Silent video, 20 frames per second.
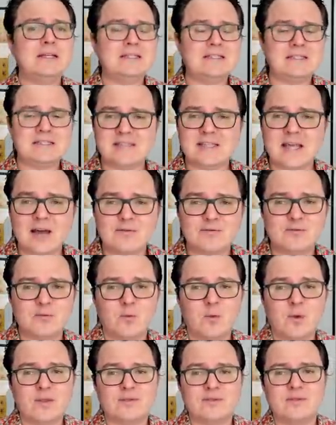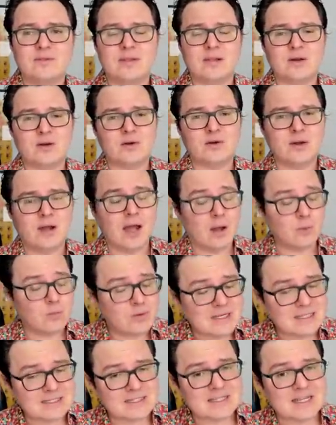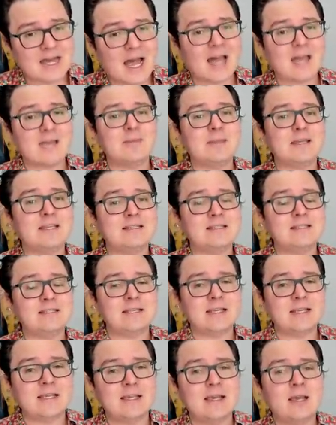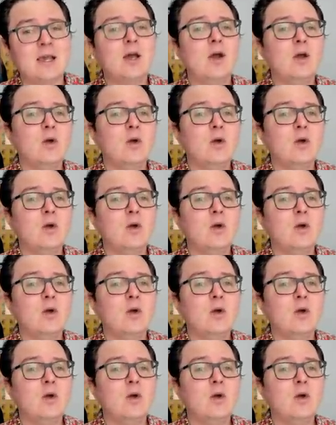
stuff with their recent IBC